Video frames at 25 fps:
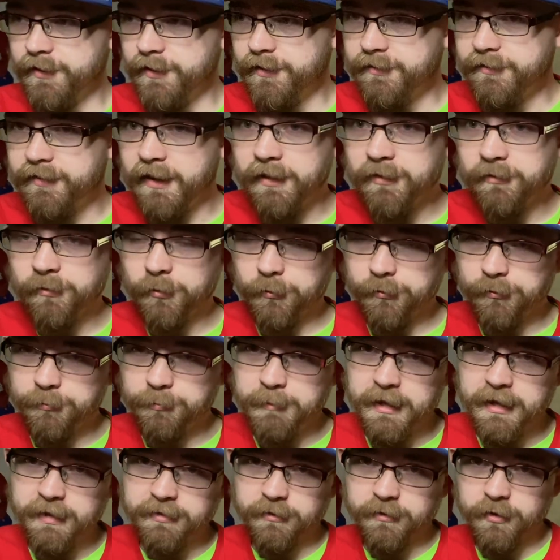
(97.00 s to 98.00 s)
Denzel
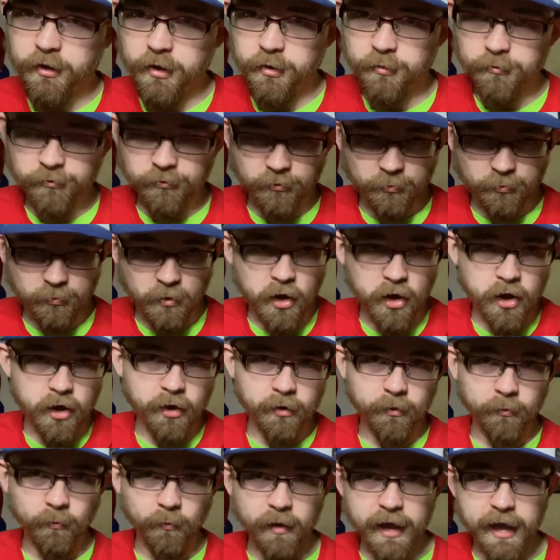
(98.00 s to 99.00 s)
Smith goes the
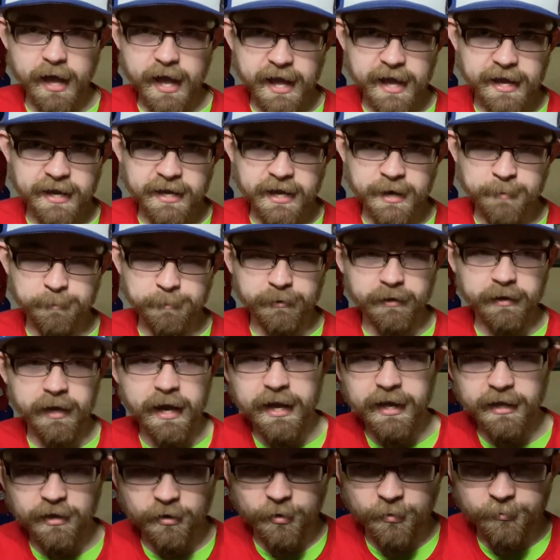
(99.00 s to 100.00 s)
wrong way.
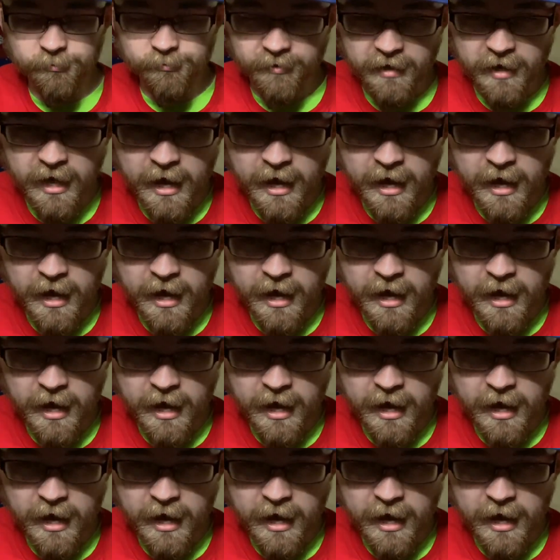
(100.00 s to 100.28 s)
Hippolyte goes the